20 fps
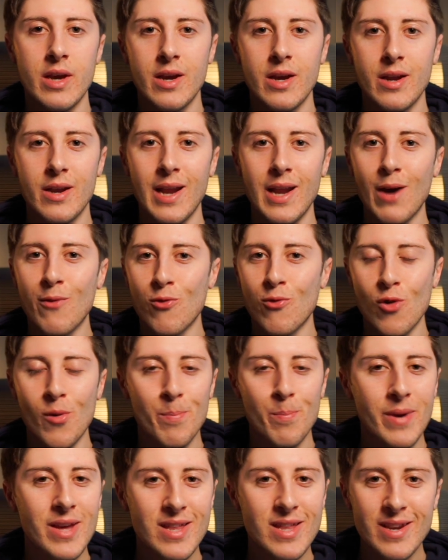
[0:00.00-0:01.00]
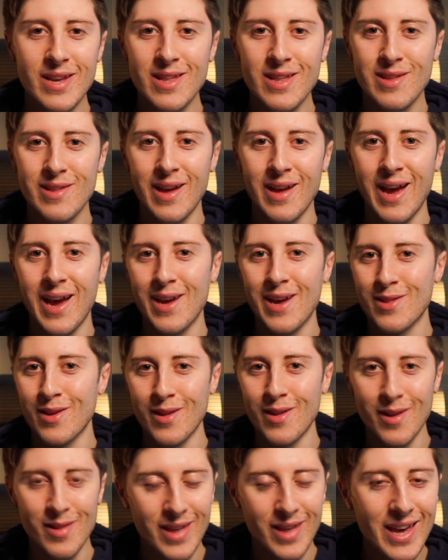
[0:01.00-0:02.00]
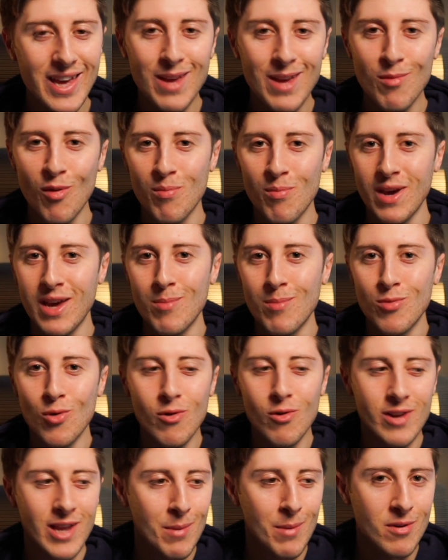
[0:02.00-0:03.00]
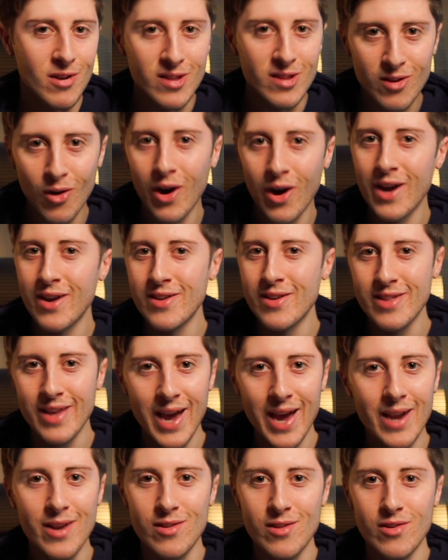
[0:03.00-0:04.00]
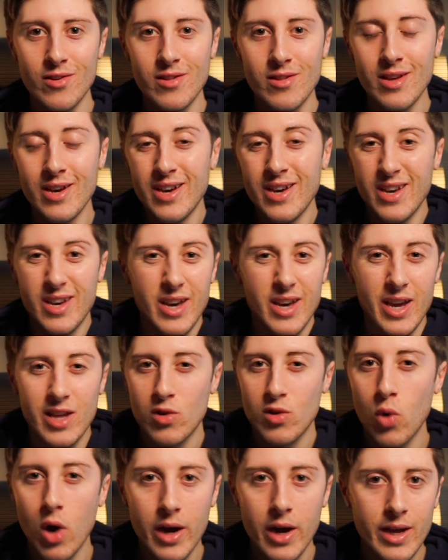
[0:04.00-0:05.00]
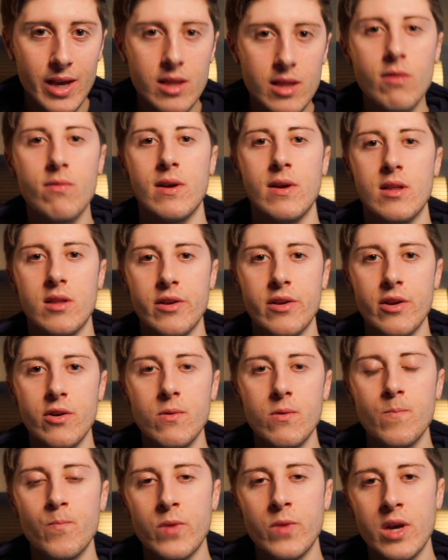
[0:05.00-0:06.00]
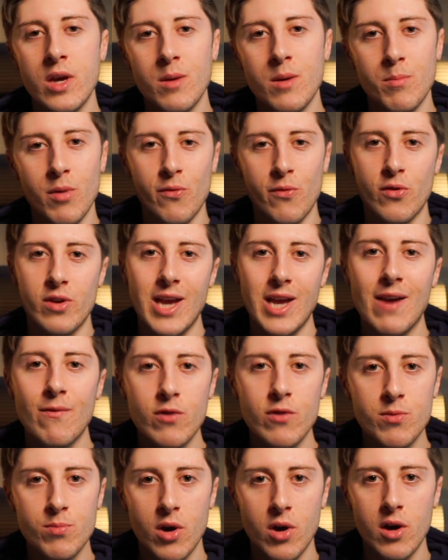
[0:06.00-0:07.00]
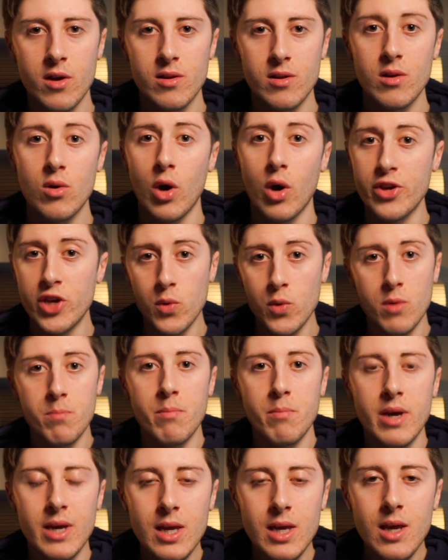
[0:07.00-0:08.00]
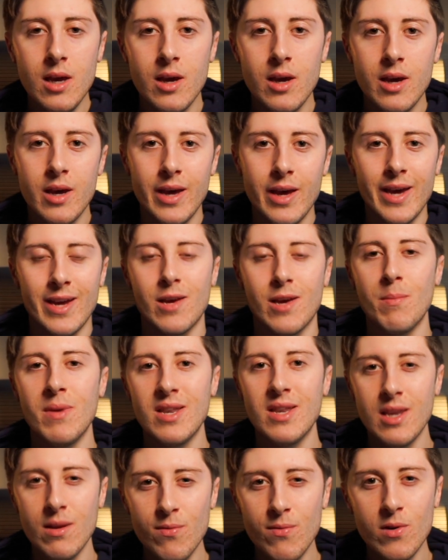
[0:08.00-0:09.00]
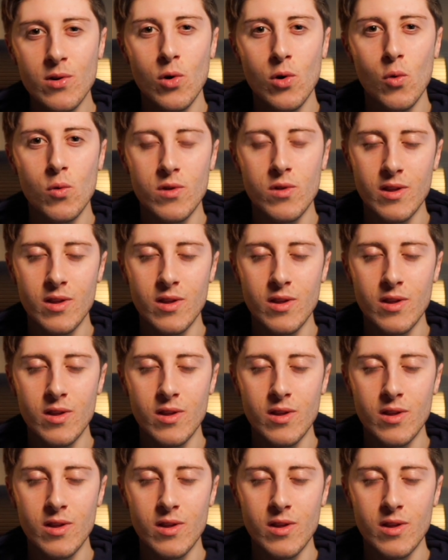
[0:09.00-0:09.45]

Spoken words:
Now for a business that has a team of people, a team of designers, editors, it's quite an easy thing to do. But for the average person like you and me, it can be difficult to